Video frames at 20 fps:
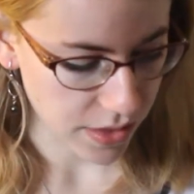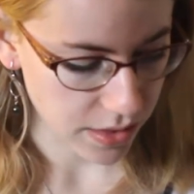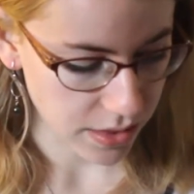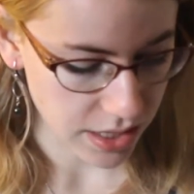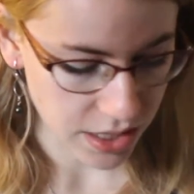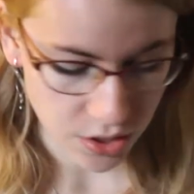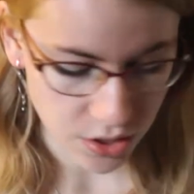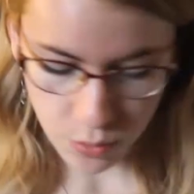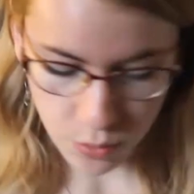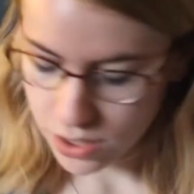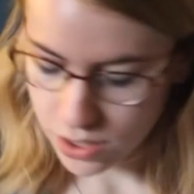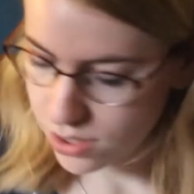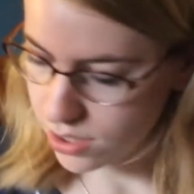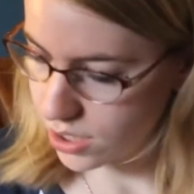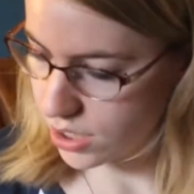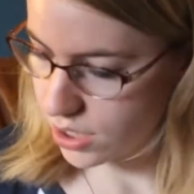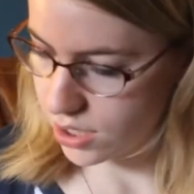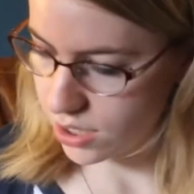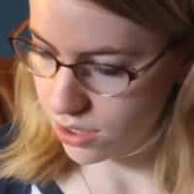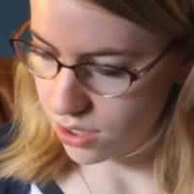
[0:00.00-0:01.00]
This one,
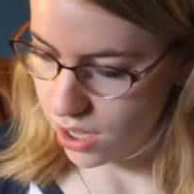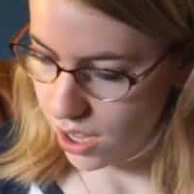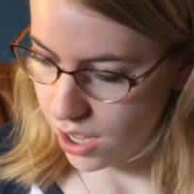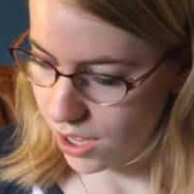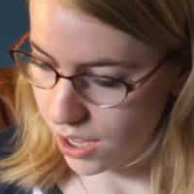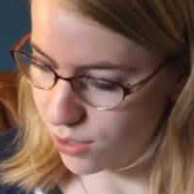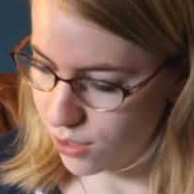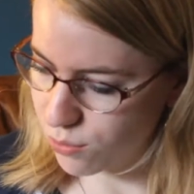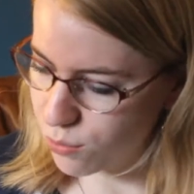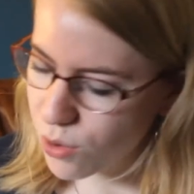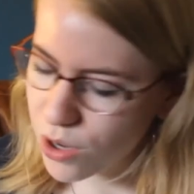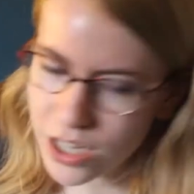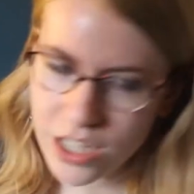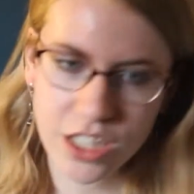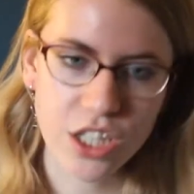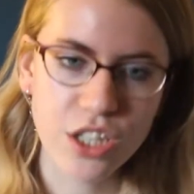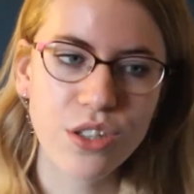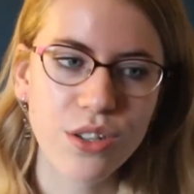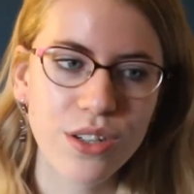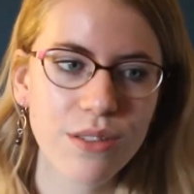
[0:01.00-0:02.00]
I wanted
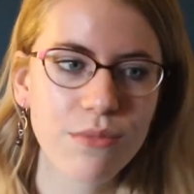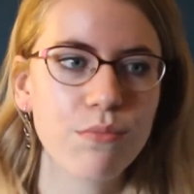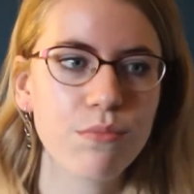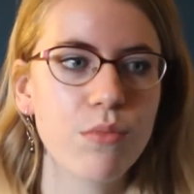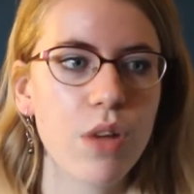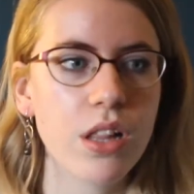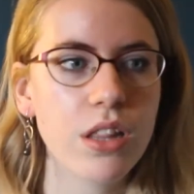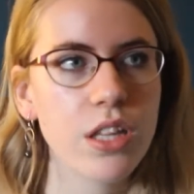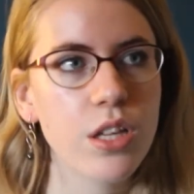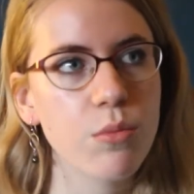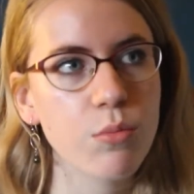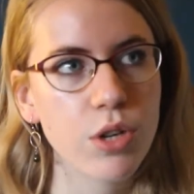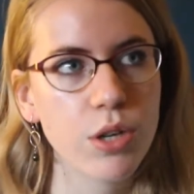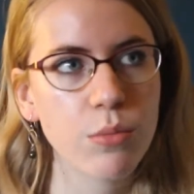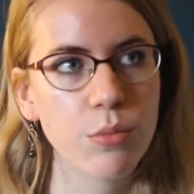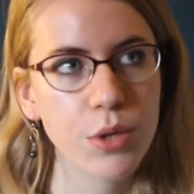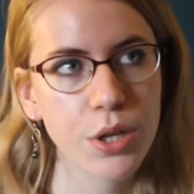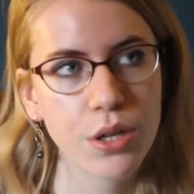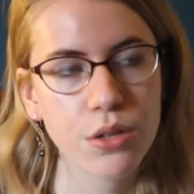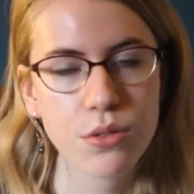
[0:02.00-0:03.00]
to do it a little more
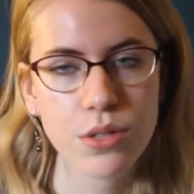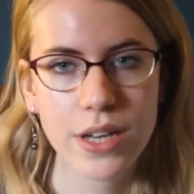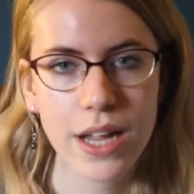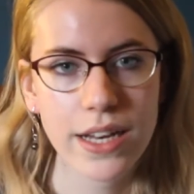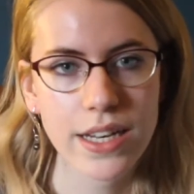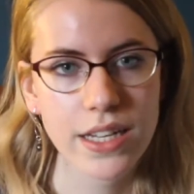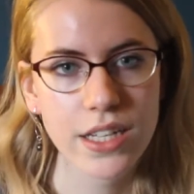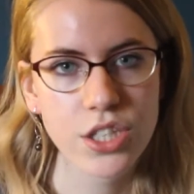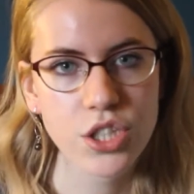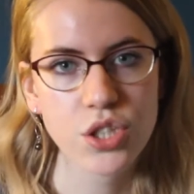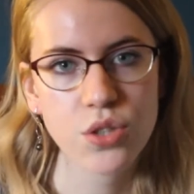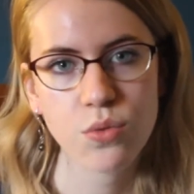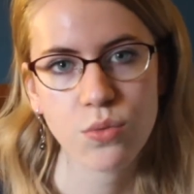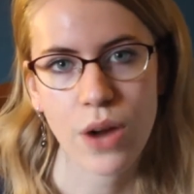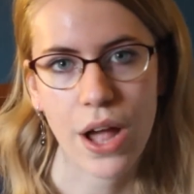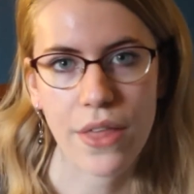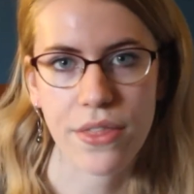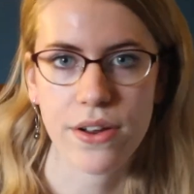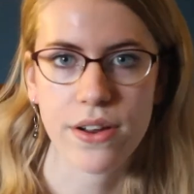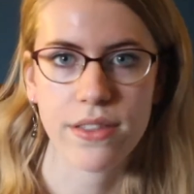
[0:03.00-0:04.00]
Marie Antoinette-ish
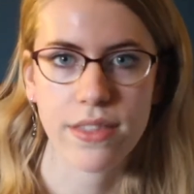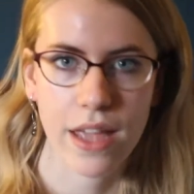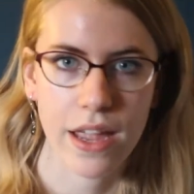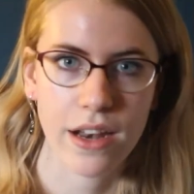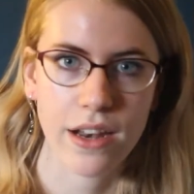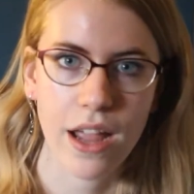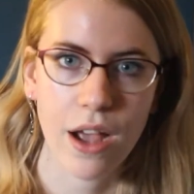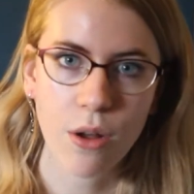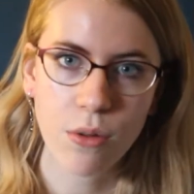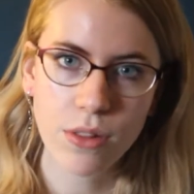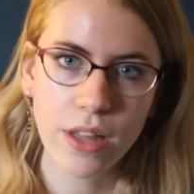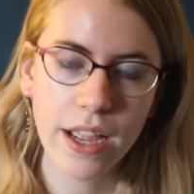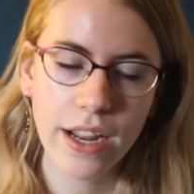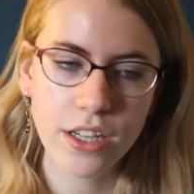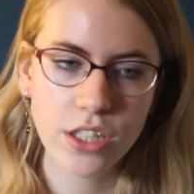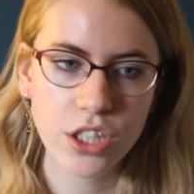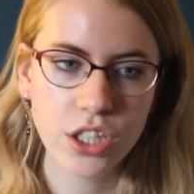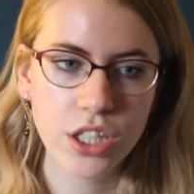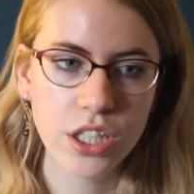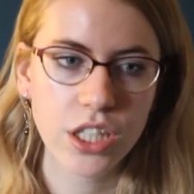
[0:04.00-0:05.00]
rather than
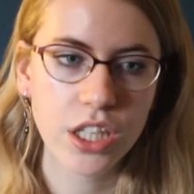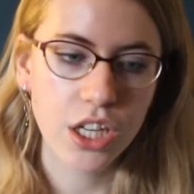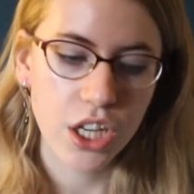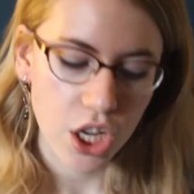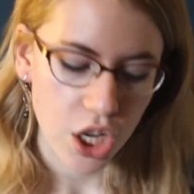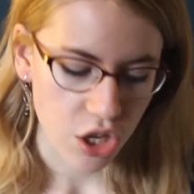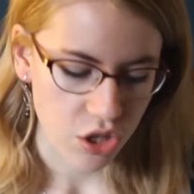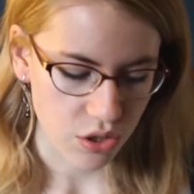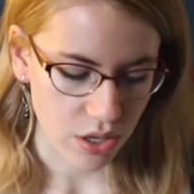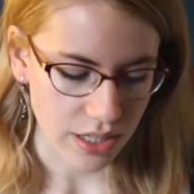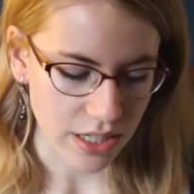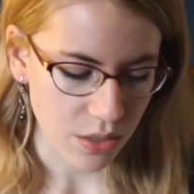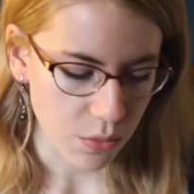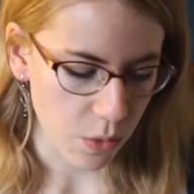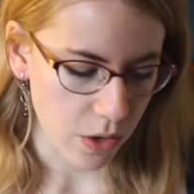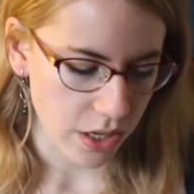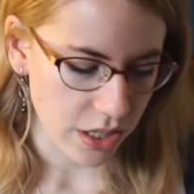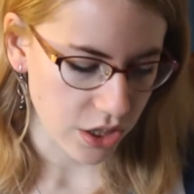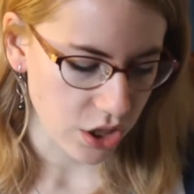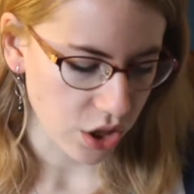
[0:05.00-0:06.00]
Outlander, so I didn't
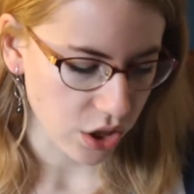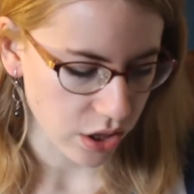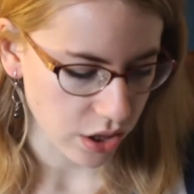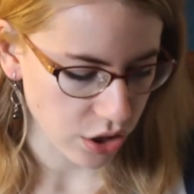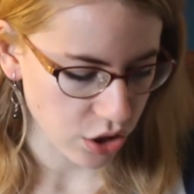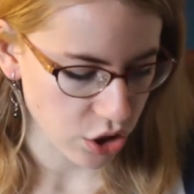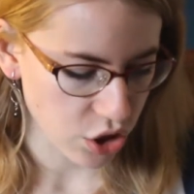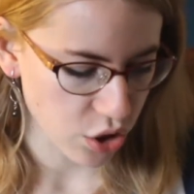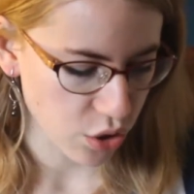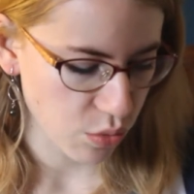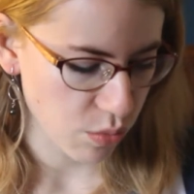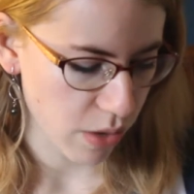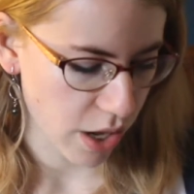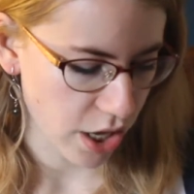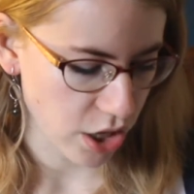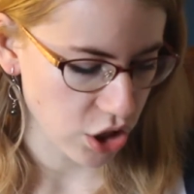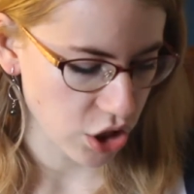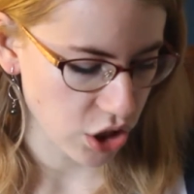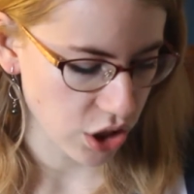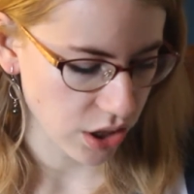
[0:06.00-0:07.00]
want it to look too
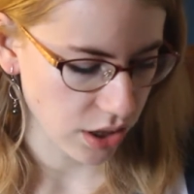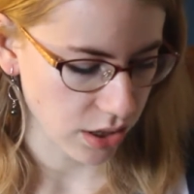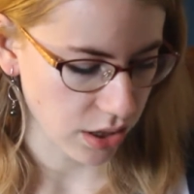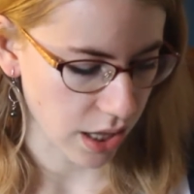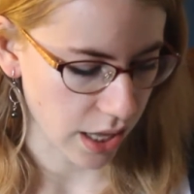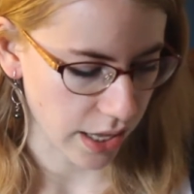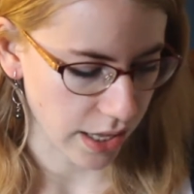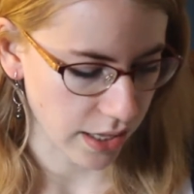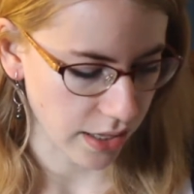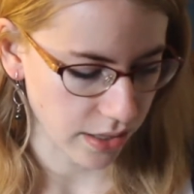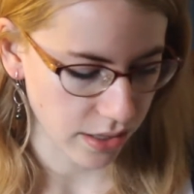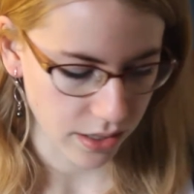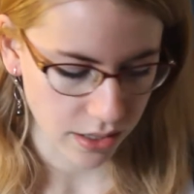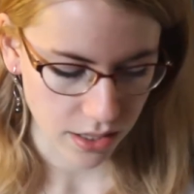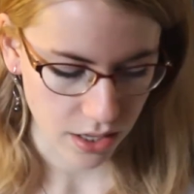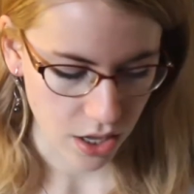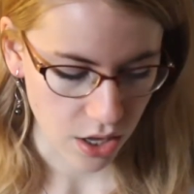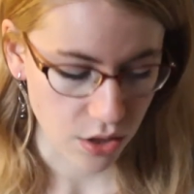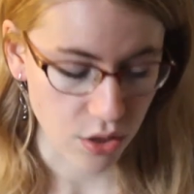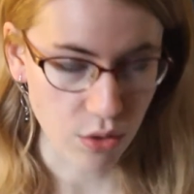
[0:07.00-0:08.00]
much like
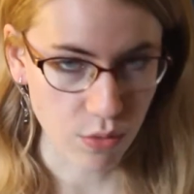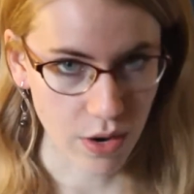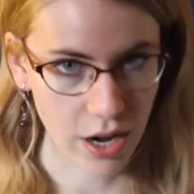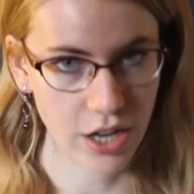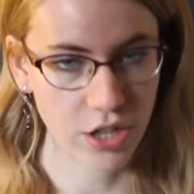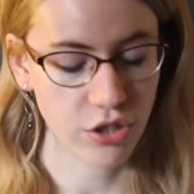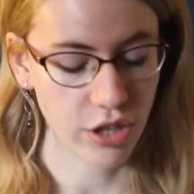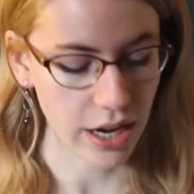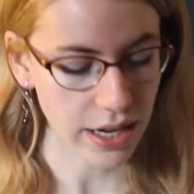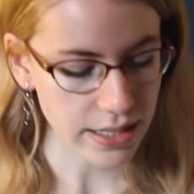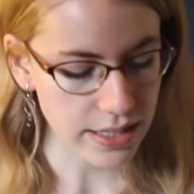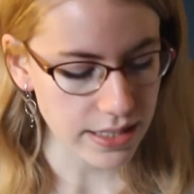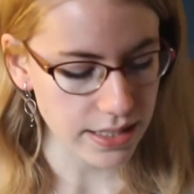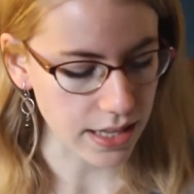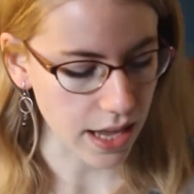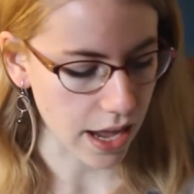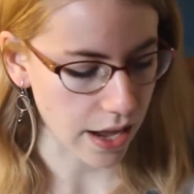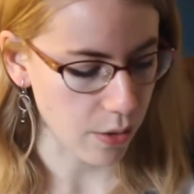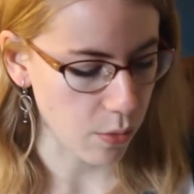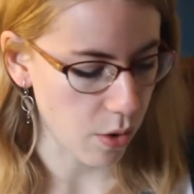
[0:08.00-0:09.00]
the red dress.
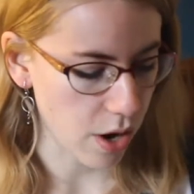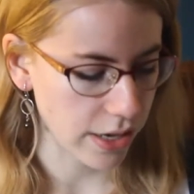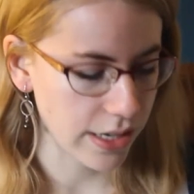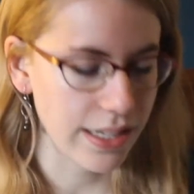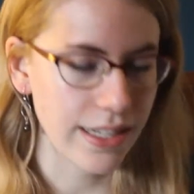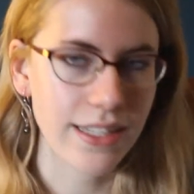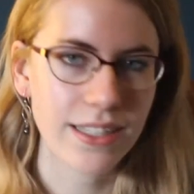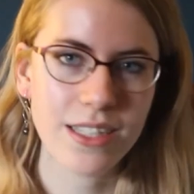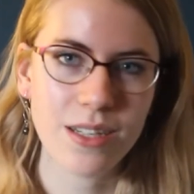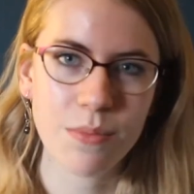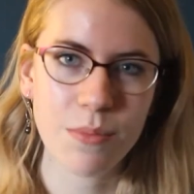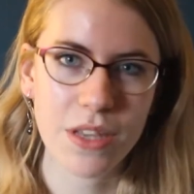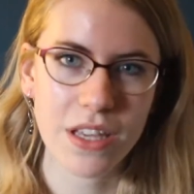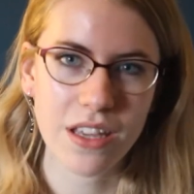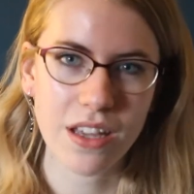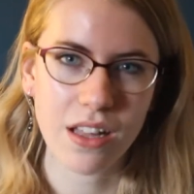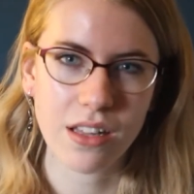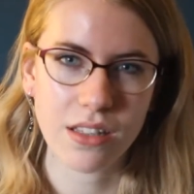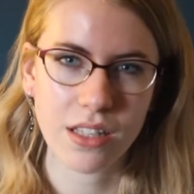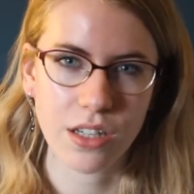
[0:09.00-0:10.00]
I wanted it to be
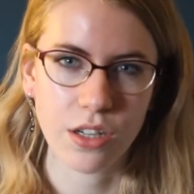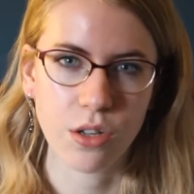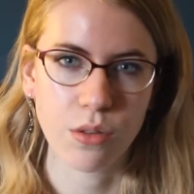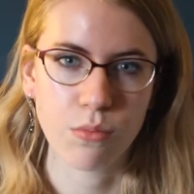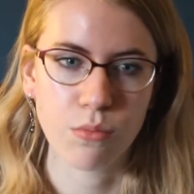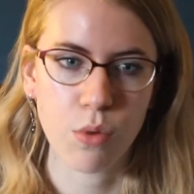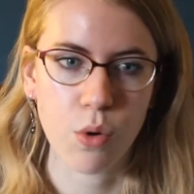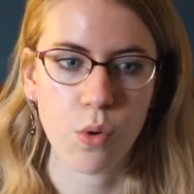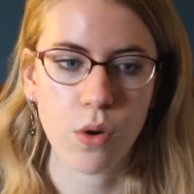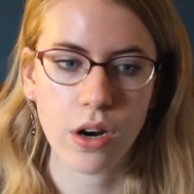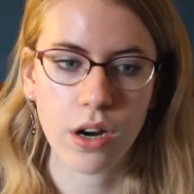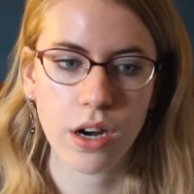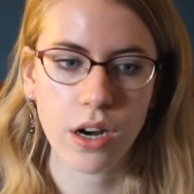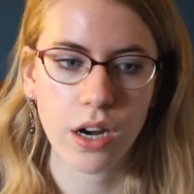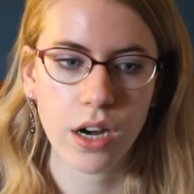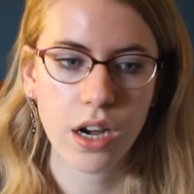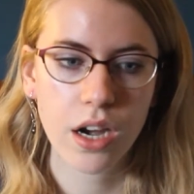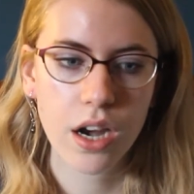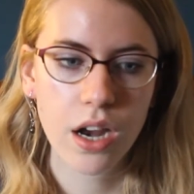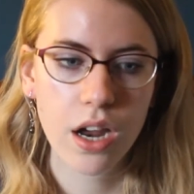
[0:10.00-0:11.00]
a little more